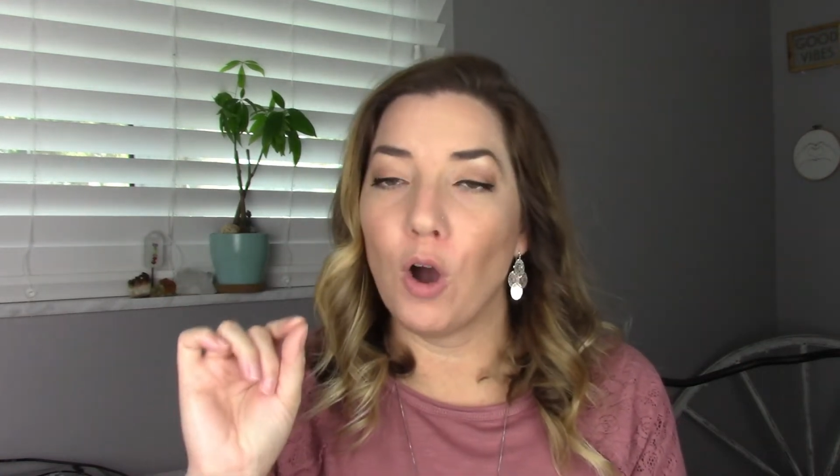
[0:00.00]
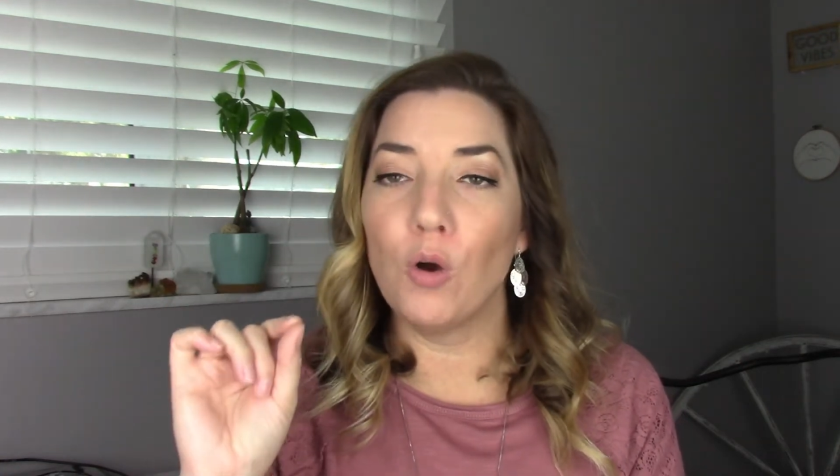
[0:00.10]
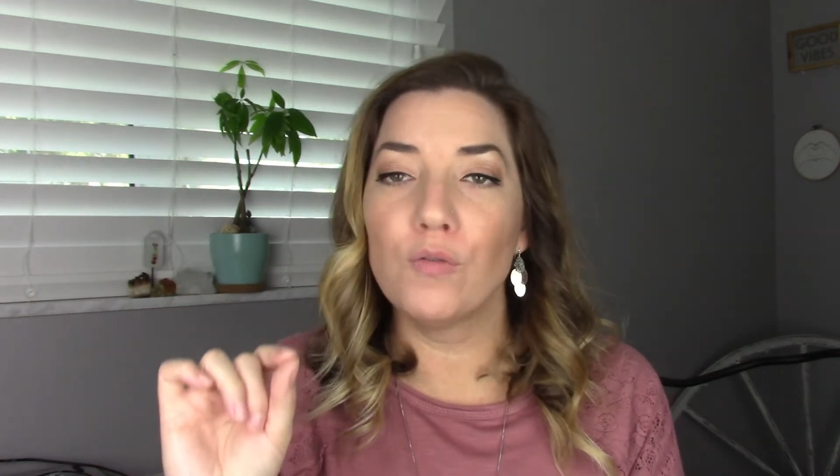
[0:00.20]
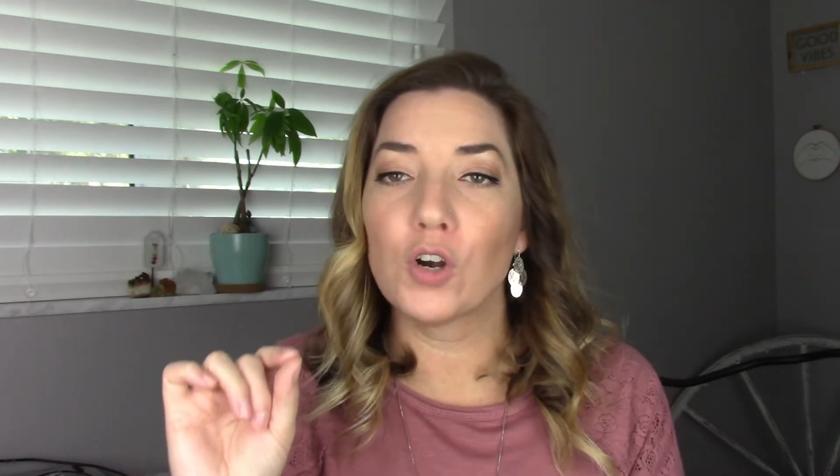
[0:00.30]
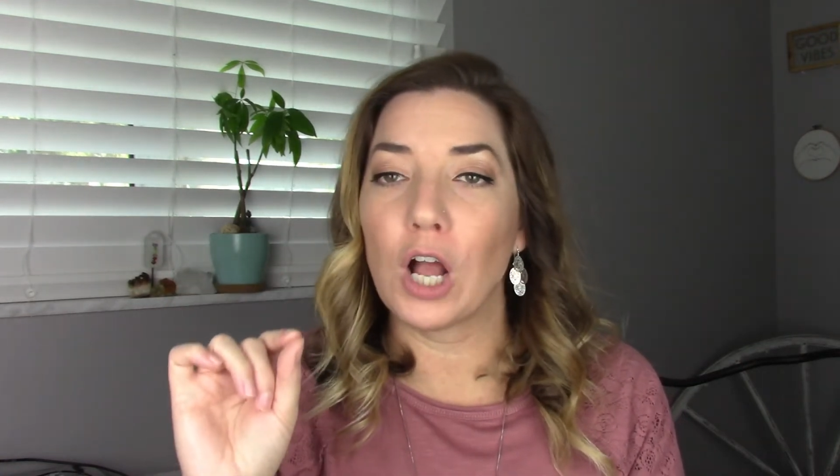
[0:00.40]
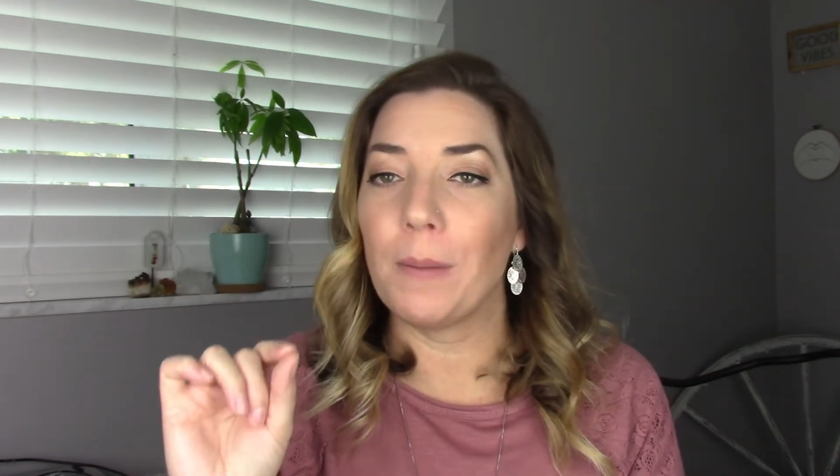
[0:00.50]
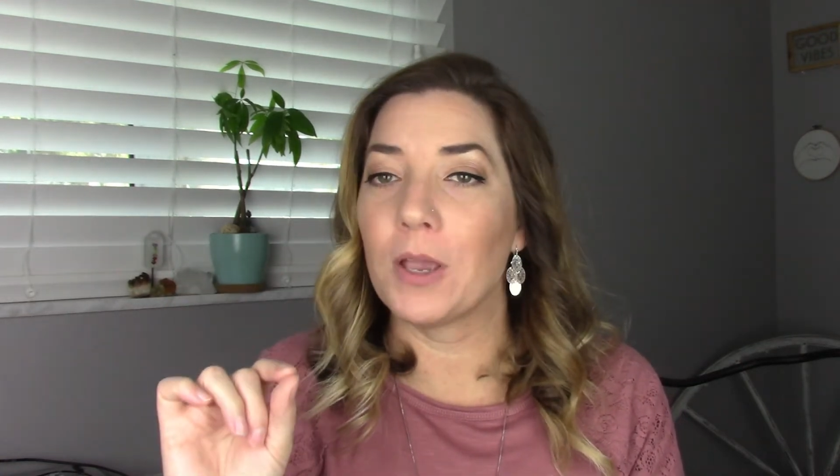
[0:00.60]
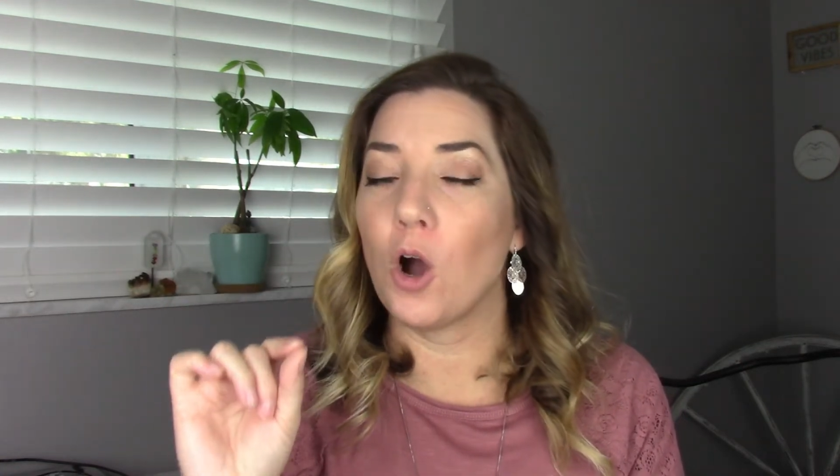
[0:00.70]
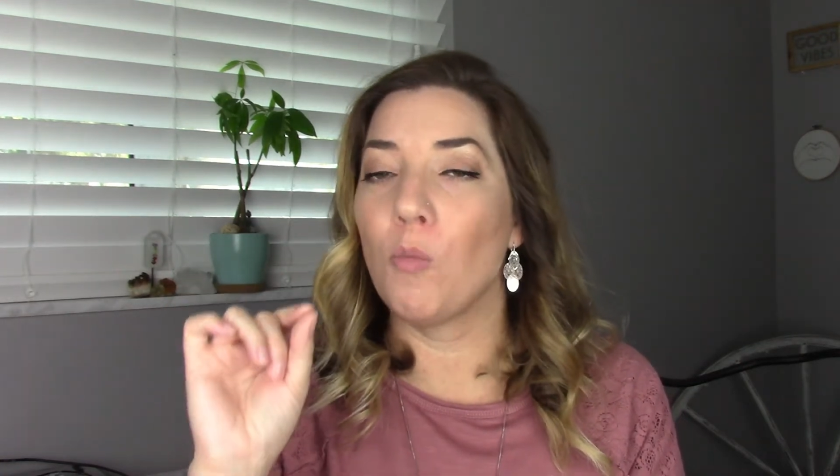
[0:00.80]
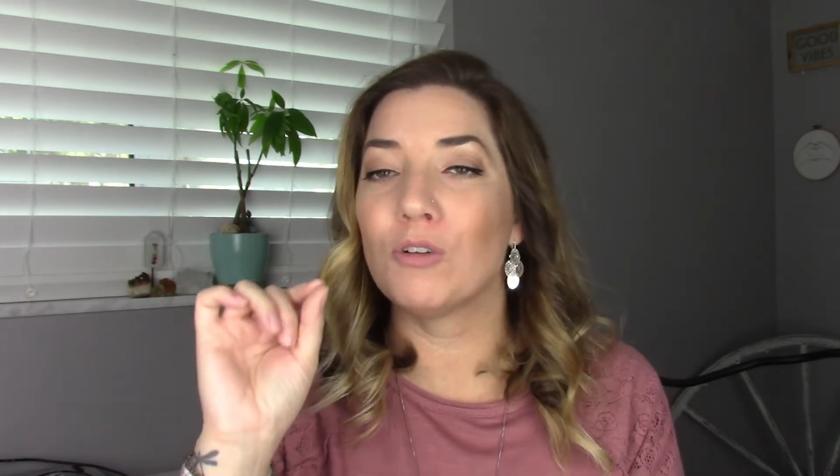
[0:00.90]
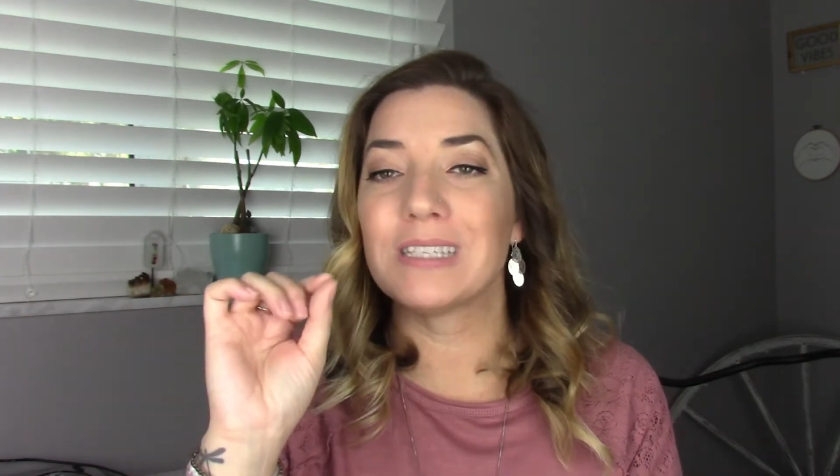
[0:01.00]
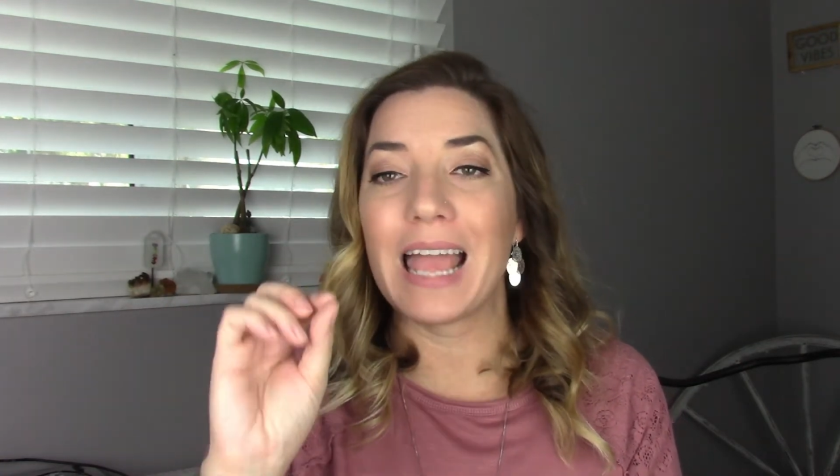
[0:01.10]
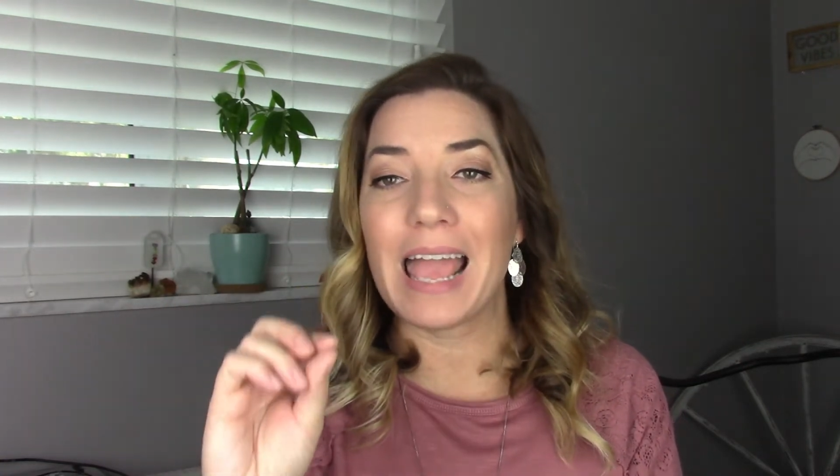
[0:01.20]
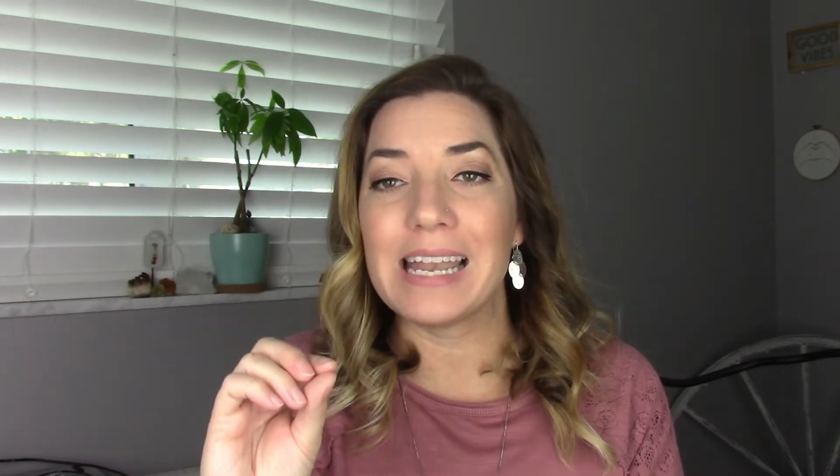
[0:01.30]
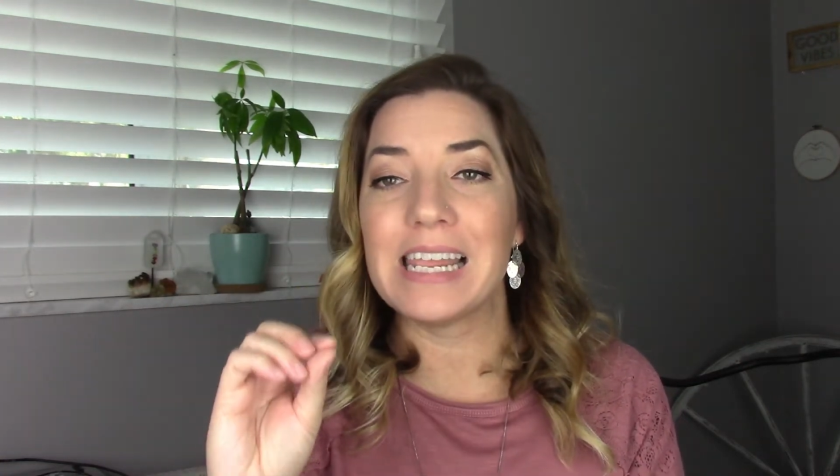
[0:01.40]
overcoming almost
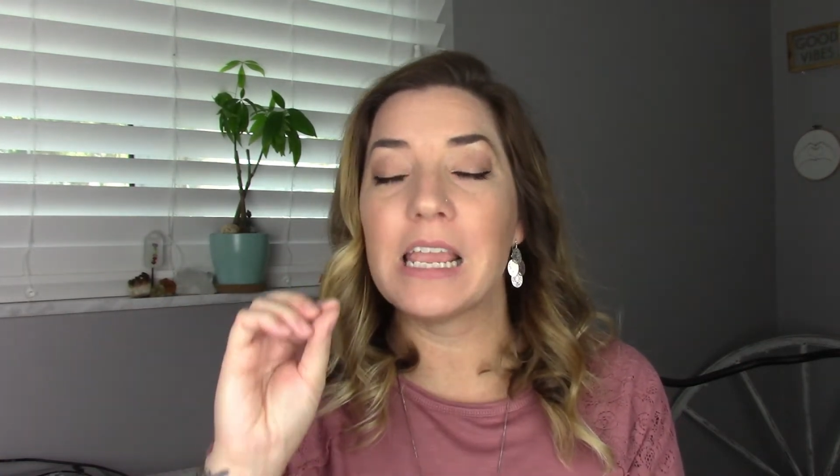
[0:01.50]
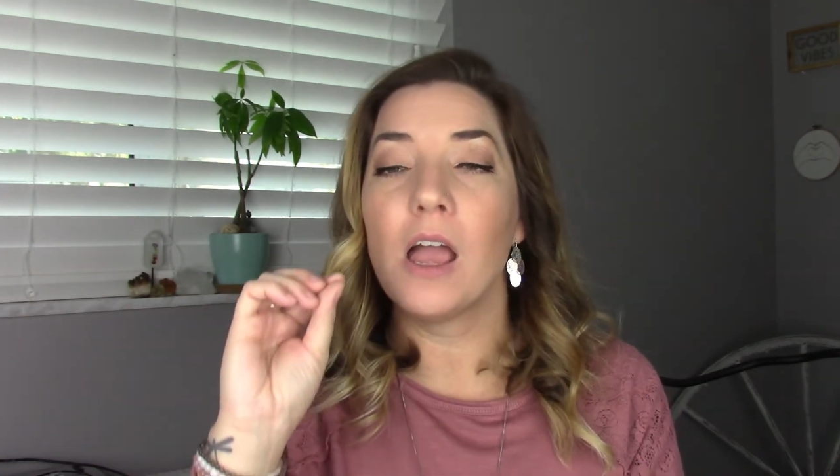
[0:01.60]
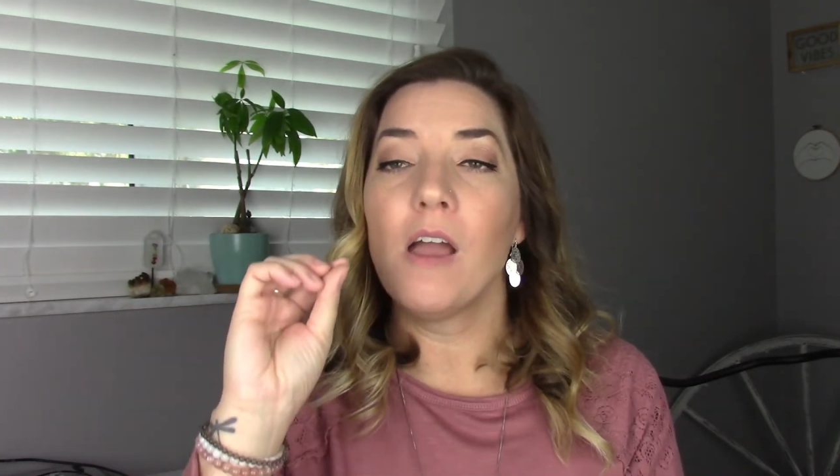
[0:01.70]
any